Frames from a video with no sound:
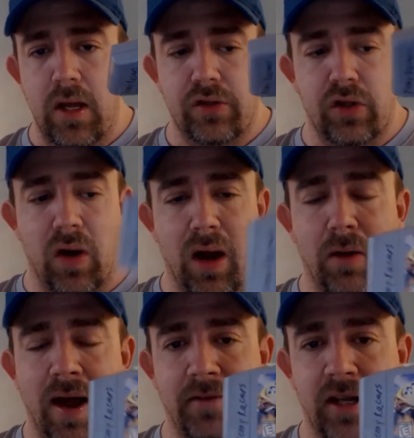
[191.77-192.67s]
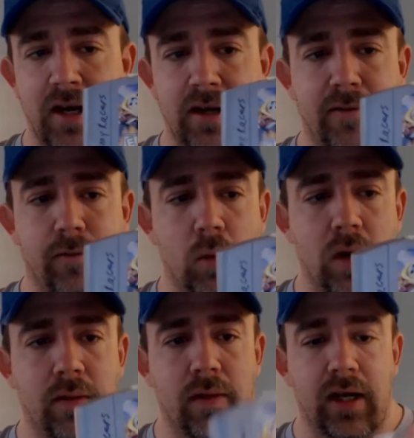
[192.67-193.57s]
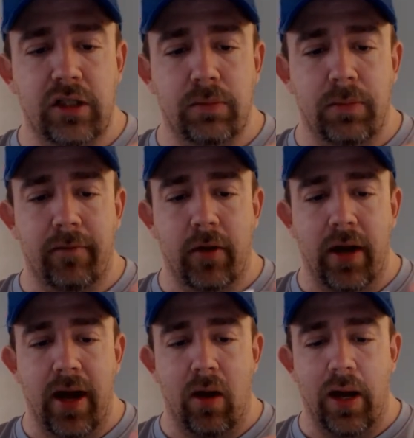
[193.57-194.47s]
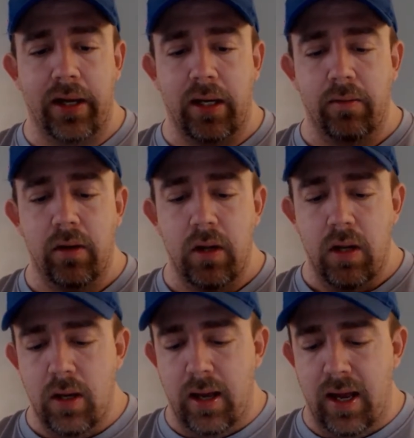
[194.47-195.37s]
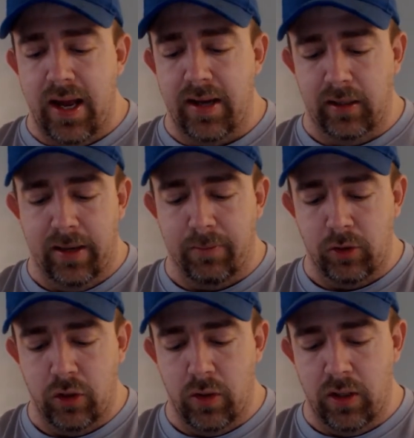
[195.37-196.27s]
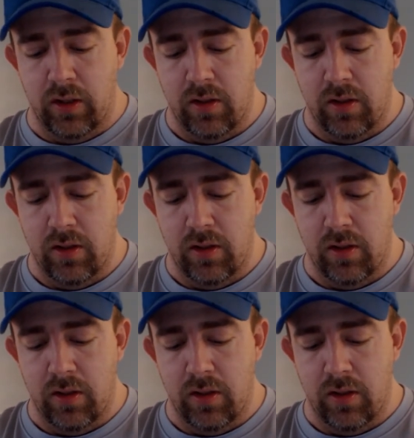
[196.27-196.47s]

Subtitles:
So I will have to get a different one of this, but for now I can add the label to it.